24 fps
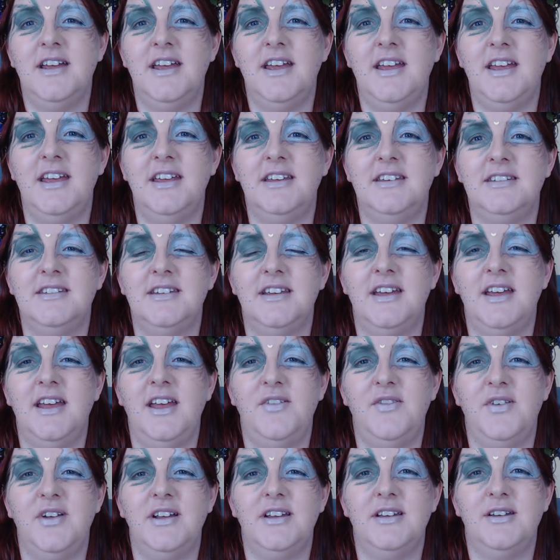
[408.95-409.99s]
and
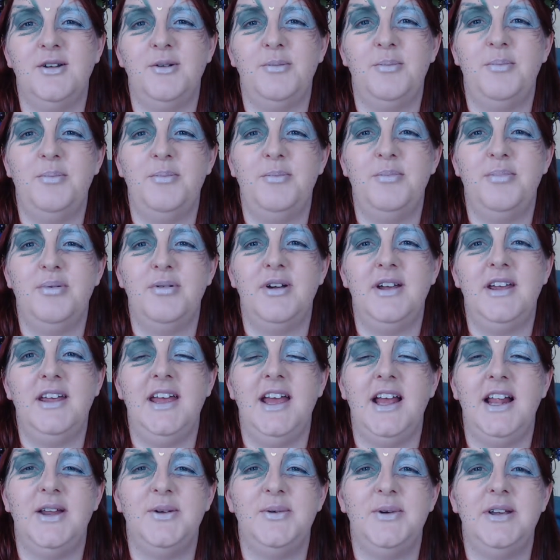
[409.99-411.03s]
having a little
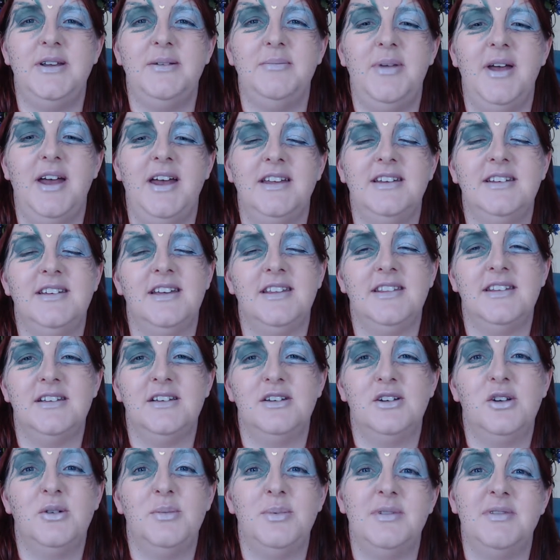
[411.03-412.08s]
pre-Halloween party. I think
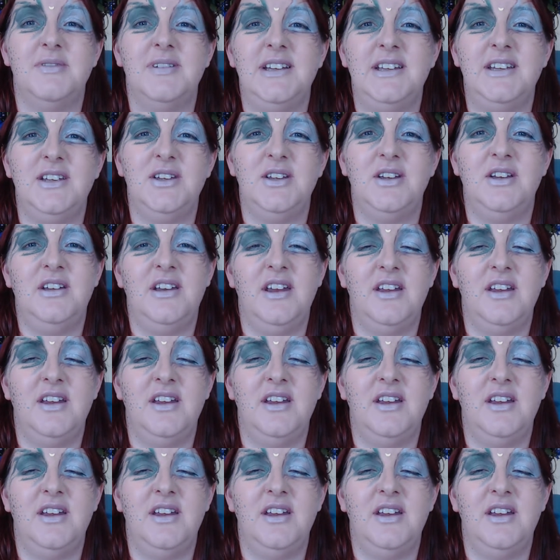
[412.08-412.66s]
it could be really cute.